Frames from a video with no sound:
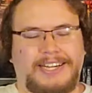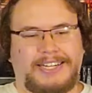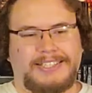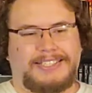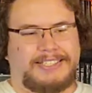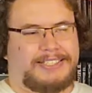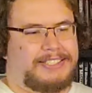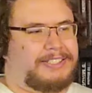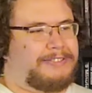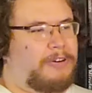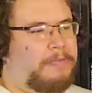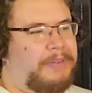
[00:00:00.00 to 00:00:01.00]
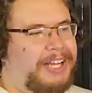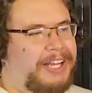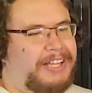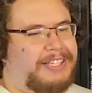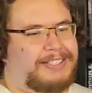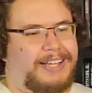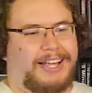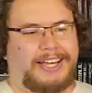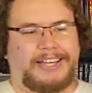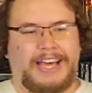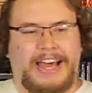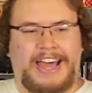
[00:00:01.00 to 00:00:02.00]
Because he's in so many of these
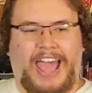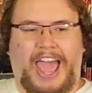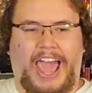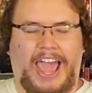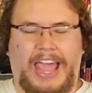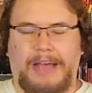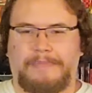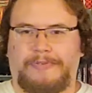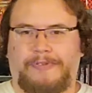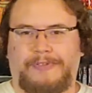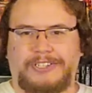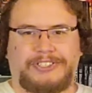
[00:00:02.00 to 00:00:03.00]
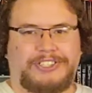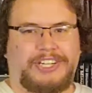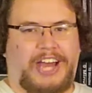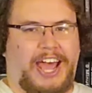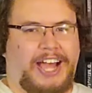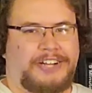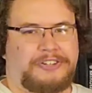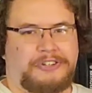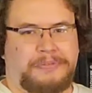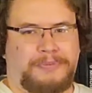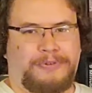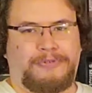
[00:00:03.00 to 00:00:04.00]
like ham fisted
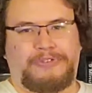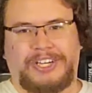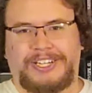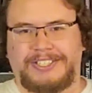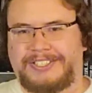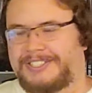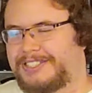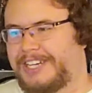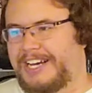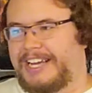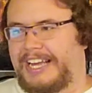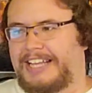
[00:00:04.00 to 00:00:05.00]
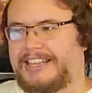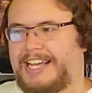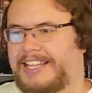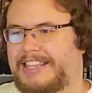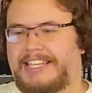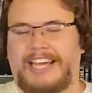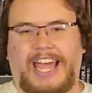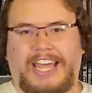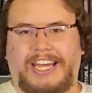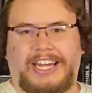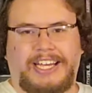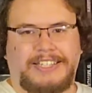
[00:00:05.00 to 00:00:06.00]
action movies in like the
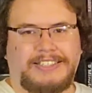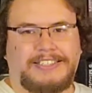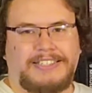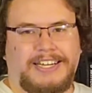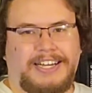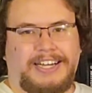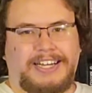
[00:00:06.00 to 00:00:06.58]
80s.